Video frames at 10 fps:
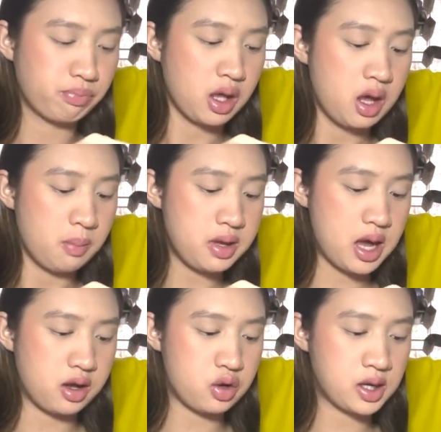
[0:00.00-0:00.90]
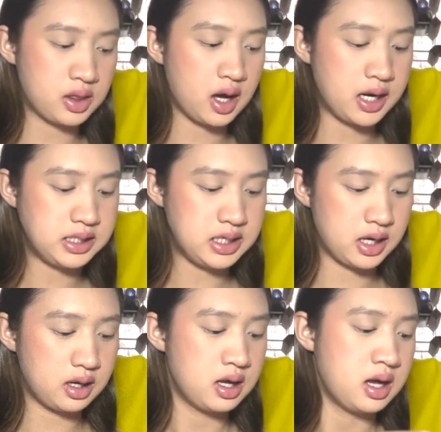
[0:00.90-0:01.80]
But yeah, you get the idea.
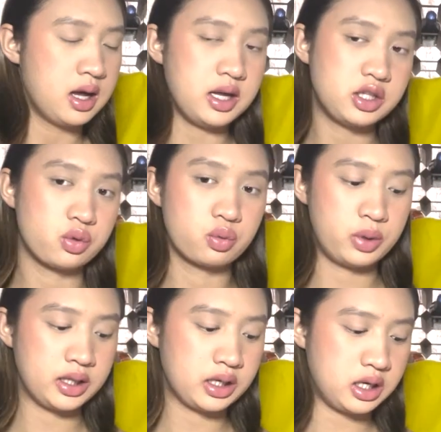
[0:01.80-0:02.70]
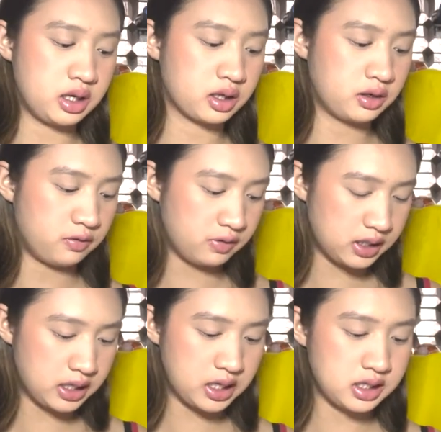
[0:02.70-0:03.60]
It's really
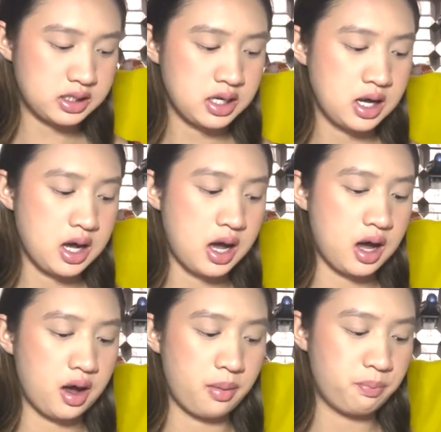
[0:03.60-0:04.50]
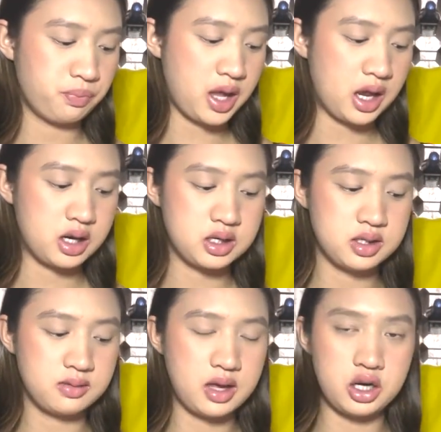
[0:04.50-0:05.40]
convenient,
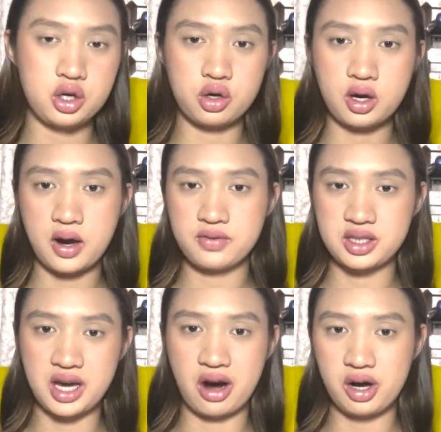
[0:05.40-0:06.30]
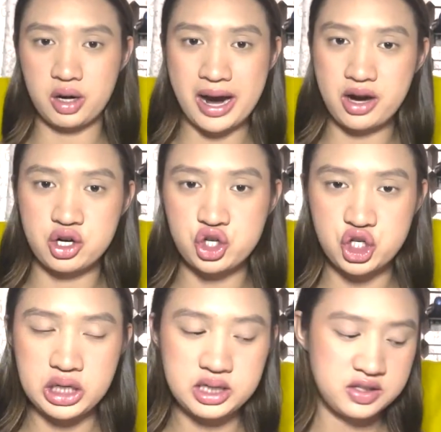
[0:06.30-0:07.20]
and then you don't have to carry around
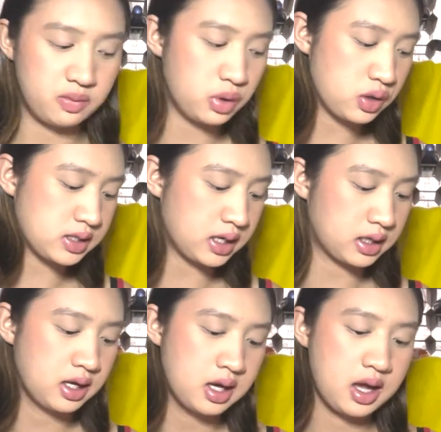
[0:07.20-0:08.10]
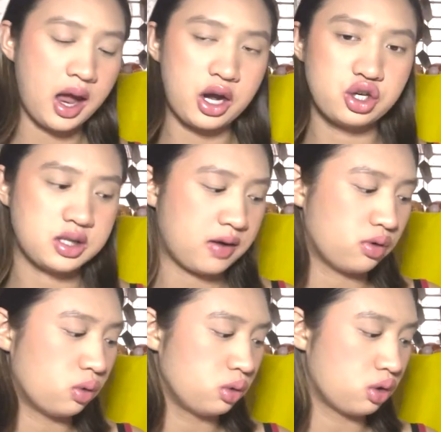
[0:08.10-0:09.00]
sheets of music and just have it
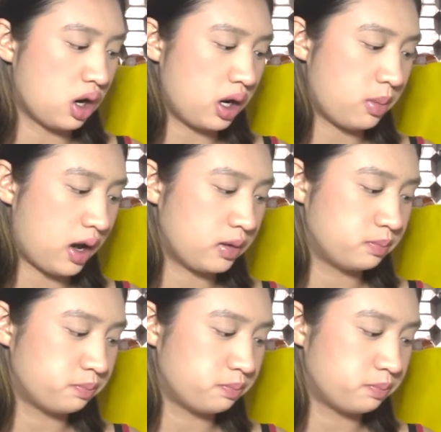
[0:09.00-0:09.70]
on your iPad.